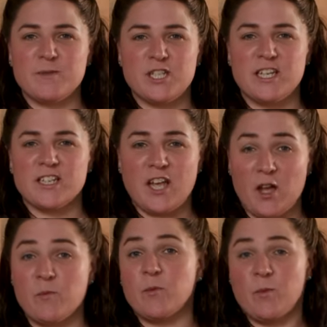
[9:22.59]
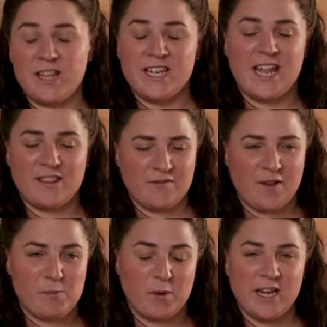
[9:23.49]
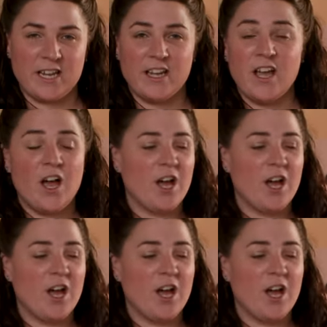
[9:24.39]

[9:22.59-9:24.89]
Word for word: machines cope with leather fabric.